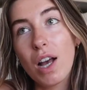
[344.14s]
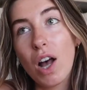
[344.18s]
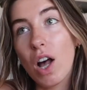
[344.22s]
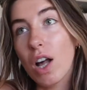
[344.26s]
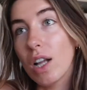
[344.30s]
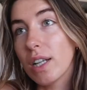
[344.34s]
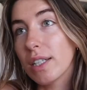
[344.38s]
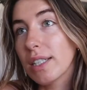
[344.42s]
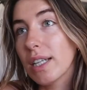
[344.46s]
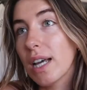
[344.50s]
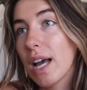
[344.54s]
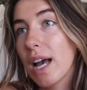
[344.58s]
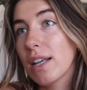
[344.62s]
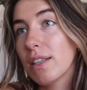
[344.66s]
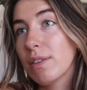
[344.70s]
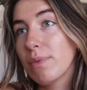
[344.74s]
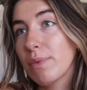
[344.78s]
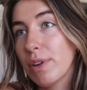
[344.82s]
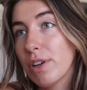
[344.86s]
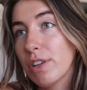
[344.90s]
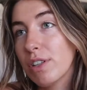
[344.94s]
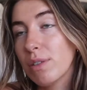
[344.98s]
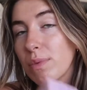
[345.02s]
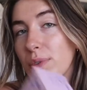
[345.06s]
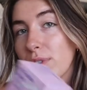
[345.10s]
Ulta has
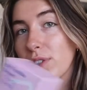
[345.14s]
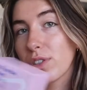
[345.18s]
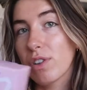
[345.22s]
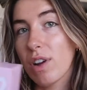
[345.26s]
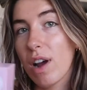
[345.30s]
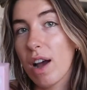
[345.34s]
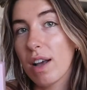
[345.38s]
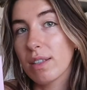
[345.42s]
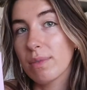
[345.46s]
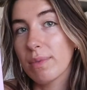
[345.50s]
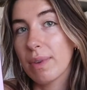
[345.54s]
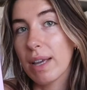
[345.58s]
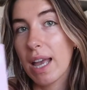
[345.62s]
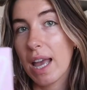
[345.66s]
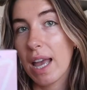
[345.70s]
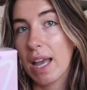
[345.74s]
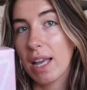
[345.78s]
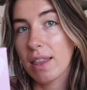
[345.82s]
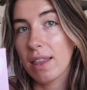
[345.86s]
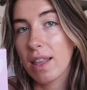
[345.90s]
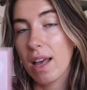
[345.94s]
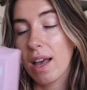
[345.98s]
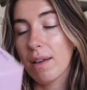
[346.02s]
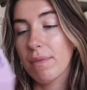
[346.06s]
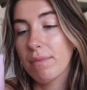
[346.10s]
reusable straws and we
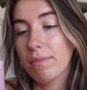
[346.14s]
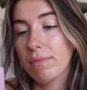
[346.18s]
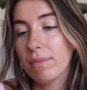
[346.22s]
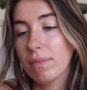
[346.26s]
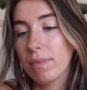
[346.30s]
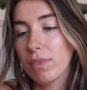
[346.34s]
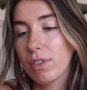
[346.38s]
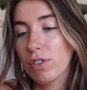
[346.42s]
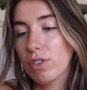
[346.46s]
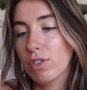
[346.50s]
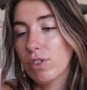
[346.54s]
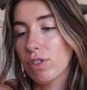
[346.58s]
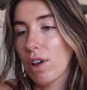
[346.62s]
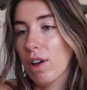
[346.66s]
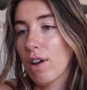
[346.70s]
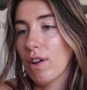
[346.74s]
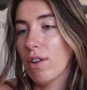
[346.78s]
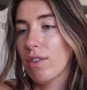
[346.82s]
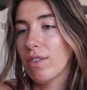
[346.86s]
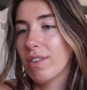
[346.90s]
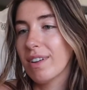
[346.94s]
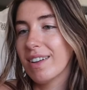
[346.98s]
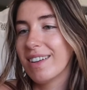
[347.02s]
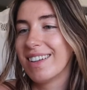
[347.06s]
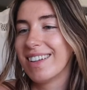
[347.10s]
hate them,
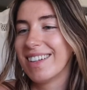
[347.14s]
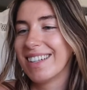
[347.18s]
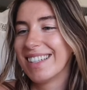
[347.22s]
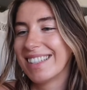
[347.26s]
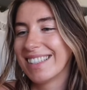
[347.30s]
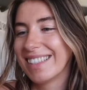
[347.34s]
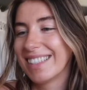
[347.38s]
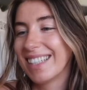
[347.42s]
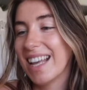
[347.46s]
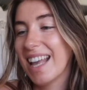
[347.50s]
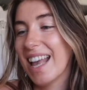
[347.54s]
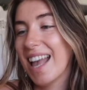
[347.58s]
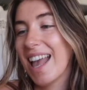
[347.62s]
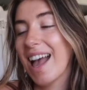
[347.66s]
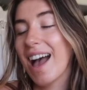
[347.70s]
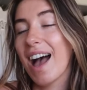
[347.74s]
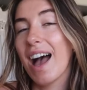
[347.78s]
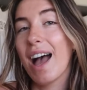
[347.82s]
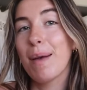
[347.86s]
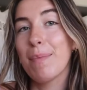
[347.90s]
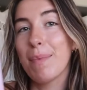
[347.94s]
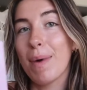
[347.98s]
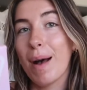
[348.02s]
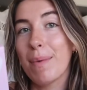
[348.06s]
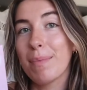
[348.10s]
so
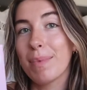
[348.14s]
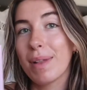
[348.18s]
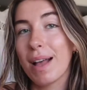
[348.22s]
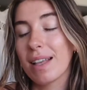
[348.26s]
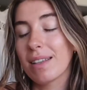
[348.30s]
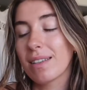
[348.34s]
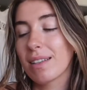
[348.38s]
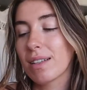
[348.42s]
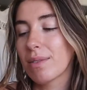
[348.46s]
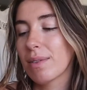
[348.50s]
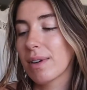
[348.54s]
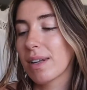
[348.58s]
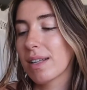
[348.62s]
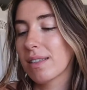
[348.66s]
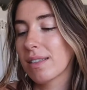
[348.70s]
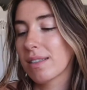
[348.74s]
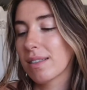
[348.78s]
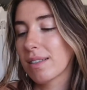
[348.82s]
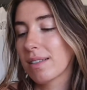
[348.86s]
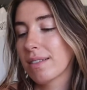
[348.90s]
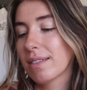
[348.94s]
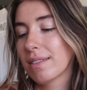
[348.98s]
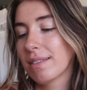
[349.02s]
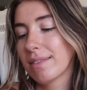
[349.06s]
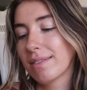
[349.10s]
I bought plastic ones.
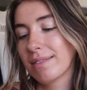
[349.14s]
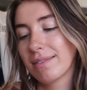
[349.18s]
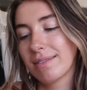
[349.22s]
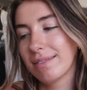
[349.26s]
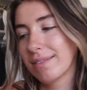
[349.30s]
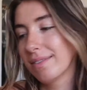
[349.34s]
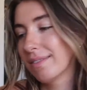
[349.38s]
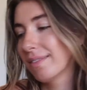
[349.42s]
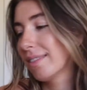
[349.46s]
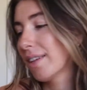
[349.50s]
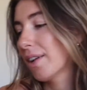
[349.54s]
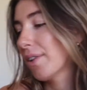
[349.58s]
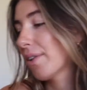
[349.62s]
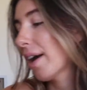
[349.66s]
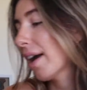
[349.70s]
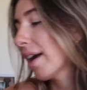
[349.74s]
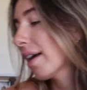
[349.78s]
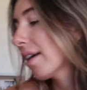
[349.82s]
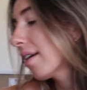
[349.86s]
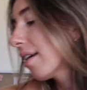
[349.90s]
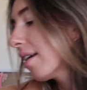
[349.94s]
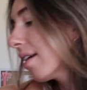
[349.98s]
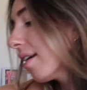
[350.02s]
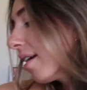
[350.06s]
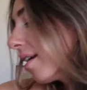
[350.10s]
Okay.
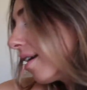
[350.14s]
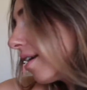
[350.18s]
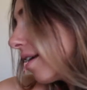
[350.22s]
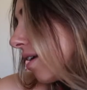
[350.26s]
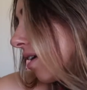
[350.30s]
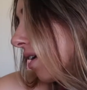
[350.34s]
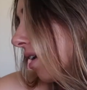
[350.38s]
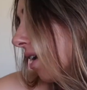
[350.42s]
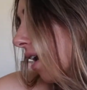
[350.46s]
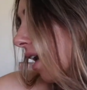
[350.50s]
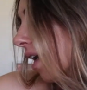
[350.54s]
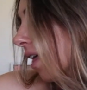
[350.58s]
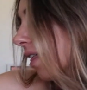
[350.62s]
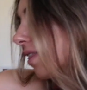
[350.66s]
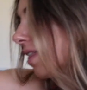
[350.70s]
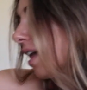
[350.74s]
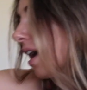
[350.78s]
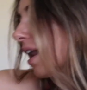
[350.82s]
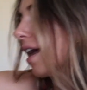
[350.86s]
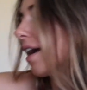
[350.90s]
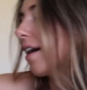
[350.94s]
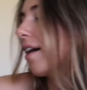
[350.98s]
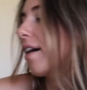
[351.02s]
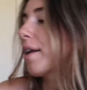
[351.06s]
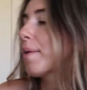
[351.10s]

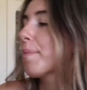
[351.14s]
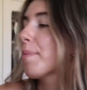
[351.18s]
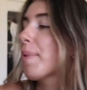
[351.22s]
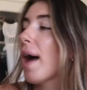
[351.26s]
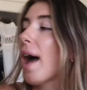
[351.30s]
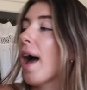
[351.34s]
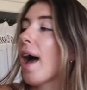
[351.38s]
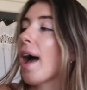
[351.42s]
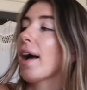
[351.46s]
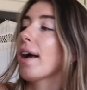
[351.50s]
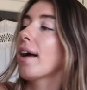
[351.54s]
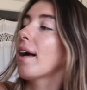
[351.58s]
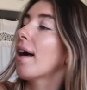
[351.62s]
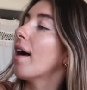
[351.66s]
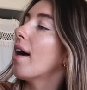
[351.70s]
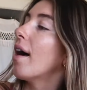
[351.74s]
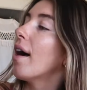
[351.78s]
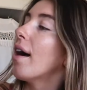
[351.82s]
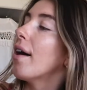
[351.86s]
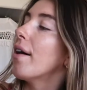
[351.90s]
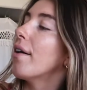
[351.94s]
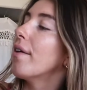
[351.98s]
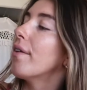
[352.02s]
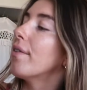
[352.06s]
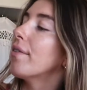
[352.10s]
Then I got a pack
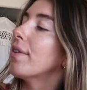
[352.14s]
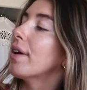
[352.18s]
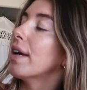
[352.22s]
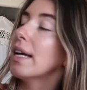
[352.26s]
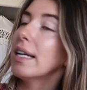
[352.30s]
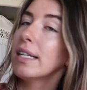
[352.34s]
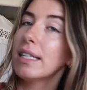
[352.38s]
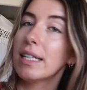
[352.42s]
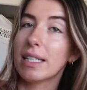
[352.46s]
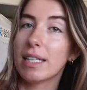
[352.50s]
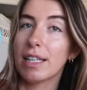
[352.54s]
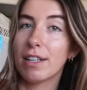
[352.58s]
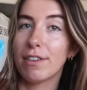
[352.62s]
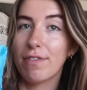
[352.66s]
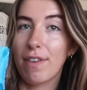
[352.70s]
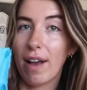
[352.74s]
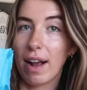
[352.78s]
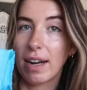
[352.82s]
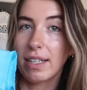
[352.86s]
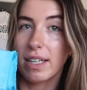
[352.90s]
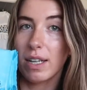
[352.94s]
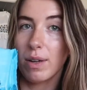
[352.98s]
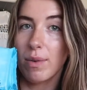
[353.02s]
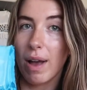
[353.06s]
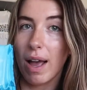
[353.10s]
of
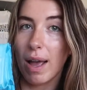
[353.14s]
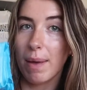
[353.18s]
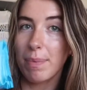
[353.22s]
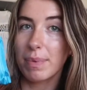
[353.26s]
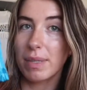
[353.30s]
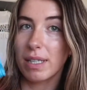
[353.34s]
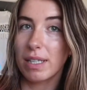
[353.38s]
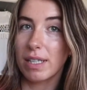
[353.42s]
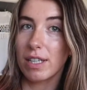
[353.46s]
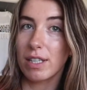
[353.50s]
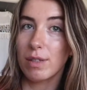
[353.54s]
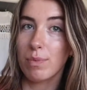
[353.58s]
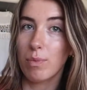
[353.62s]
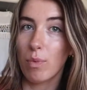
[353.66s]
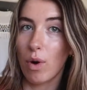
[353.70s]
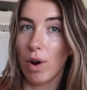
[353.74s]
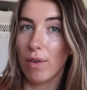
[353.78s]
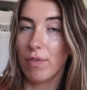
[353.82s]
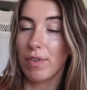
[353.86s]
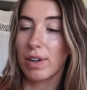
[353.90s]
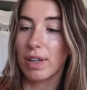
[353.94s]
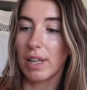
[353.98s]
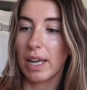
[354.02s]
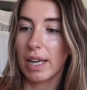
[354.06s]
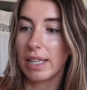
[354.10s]
disinfecting wipes. This is
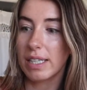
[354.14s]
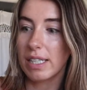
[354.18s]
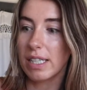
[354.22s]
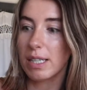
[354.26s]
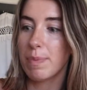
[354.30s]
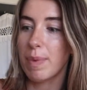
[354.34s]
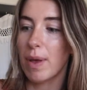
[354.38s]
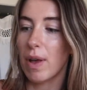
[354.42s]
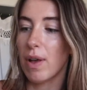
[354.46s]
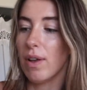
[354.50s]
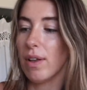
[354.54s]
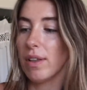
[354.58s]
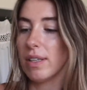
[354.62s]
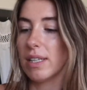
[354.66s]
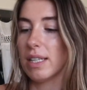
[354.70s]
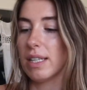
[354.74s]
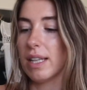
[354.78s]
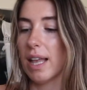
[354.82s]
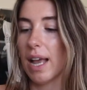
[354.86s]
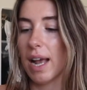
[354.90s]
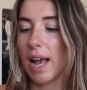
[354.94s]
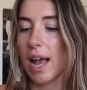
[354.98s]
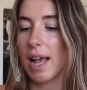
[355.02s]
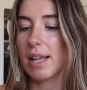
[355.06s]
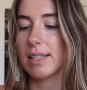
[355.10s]
more for like spills, and
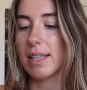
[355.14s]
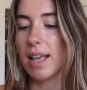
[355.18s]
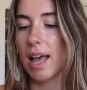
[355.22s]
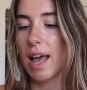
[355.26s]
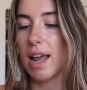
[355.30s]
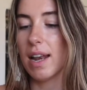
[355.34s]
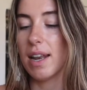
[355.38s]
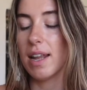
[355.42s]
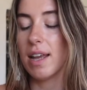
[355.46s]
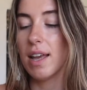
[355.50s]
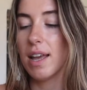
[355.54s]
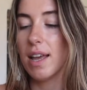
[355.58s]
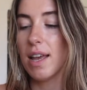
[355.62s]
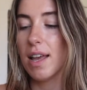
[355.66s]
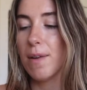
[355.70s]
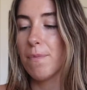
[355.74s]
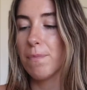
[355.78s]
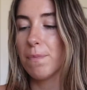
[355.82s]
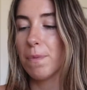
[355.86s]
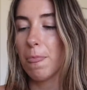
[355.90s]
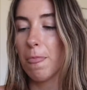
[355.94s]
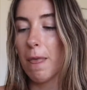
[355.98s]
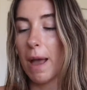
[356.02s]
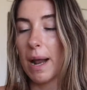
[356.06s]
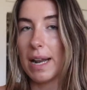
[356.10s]
like I said,
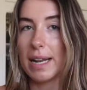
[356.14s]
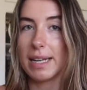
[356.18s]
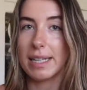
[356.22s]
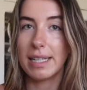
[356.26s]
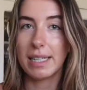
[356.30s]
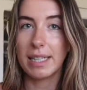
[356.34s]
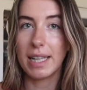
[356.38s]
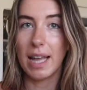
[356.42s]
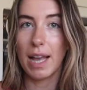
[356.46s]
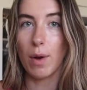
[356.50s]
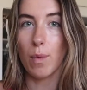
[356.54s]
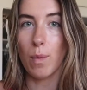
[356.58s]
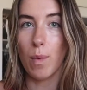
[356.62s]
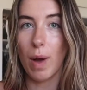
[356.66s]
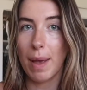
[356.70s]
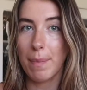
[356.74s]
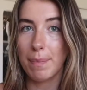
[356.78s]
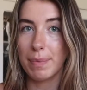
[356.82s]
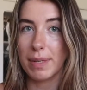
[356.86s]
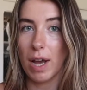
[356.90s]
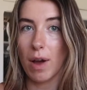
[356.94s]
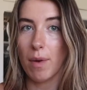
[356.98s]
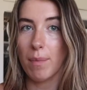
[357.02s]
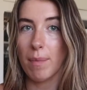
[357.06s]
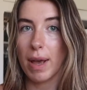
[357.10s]
I need to like wipe
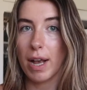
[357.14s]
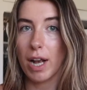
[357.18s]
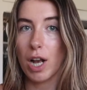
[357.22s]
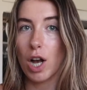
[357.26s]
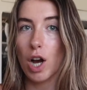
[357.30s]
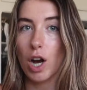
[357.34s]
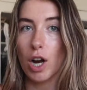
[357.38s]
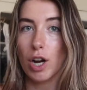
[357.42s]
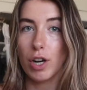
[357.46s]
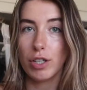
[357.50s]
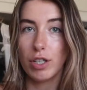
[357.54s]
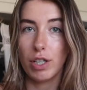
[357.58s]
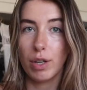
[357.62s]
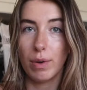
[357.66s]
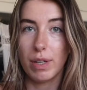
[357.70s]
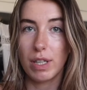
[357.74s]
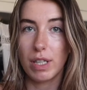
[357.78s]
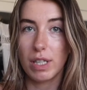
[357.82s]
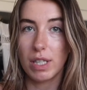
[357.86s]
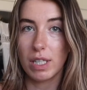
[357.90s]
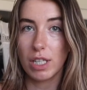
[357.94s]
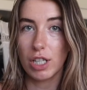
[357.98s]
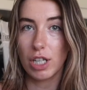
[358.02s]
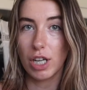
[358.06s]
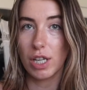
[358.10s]
down my car, so
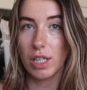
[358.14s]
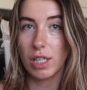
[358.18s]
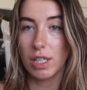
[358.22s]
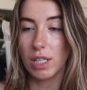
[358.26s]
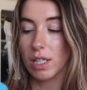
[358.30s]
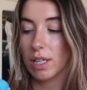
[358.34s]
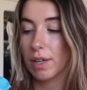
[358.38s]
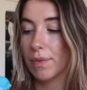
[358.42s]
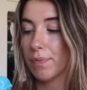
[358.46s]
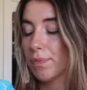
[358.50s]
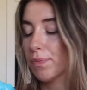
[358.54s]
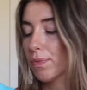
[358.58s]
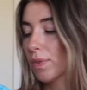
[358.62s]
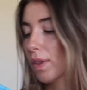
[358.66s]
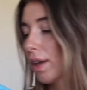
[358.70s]
it's just